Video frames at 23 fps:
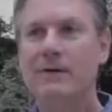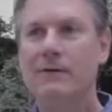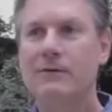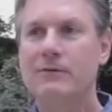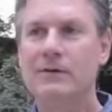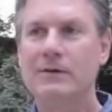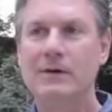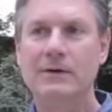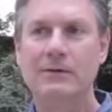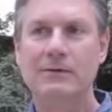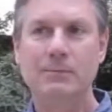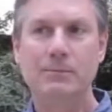
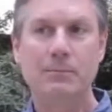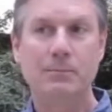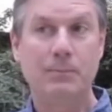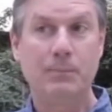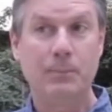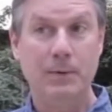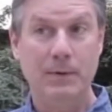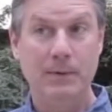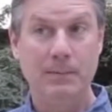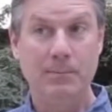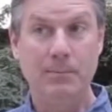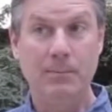energy is
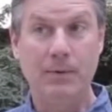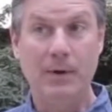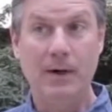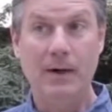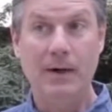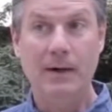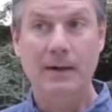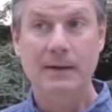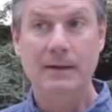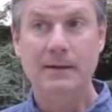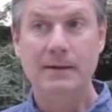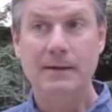pretty
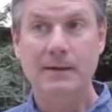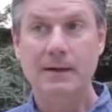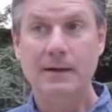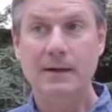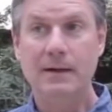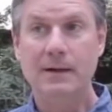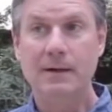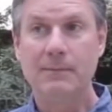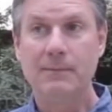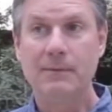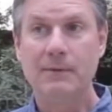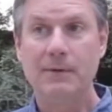broad.
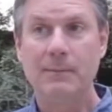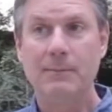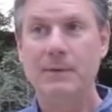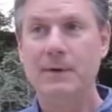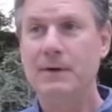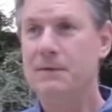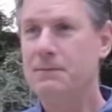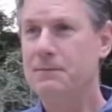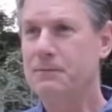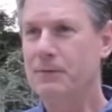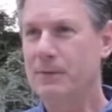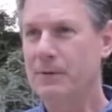Um, there are
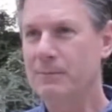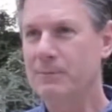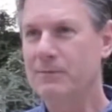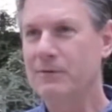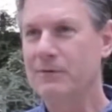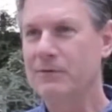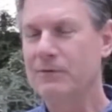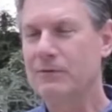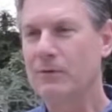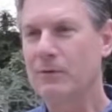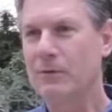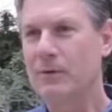many forms
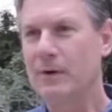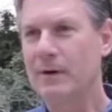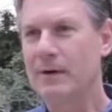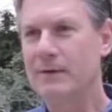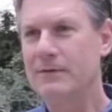of solar